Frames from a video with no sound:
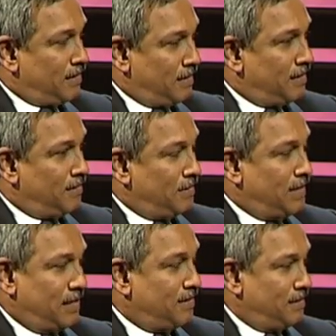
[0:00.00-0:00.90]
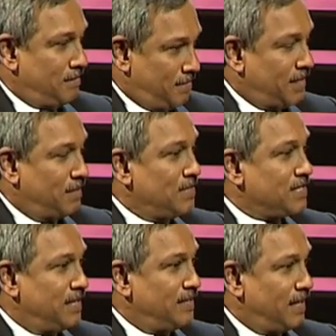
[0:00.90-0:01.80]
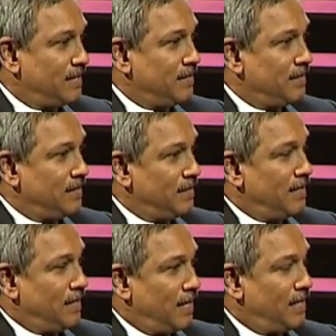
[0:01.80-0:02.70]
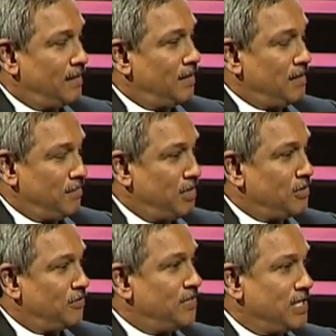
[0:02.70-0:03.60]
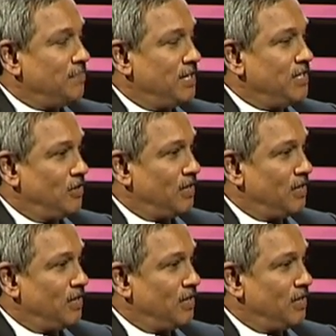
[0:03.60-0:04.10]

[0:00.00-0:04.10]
in the misconduct and a breach of discipline in the